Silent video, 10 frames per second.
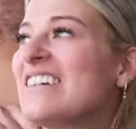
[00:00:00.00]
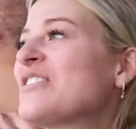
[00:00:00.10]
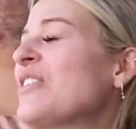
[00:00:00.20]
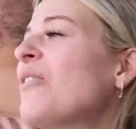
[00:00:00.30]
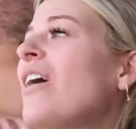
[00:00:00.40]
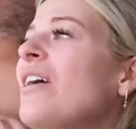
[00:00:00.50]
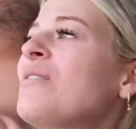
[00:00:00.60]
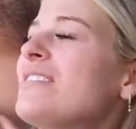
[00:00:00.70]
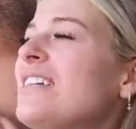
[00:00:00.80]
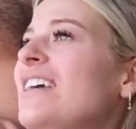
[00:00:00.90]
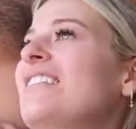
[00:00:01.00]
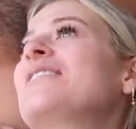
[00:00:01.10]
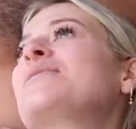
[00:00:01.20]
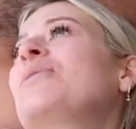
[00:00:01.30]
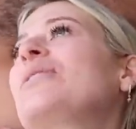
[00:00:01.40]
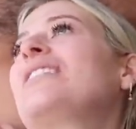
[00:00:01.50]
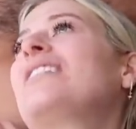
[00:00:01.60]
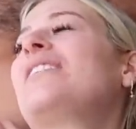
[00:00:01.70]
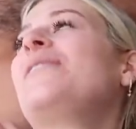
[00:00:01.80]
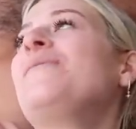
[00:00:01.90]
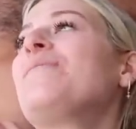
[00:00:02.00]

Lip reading: Do you know what I was thinking this morning now?